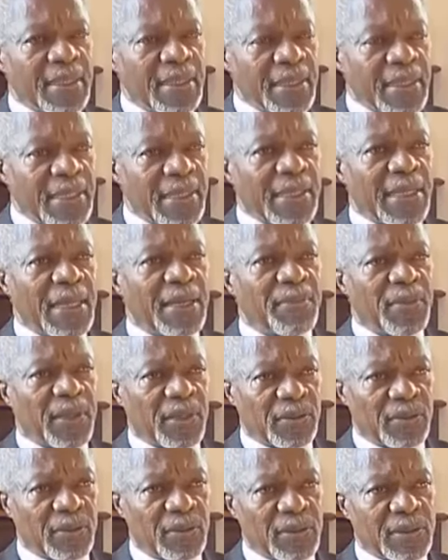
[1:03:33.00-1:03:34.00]
He came
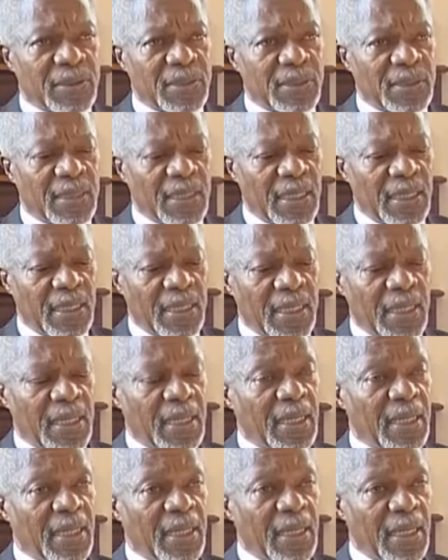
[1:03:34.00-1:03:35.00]
across
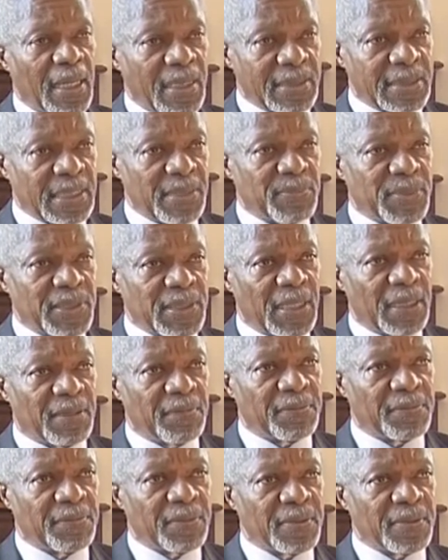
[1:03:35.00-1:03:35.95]
as himself,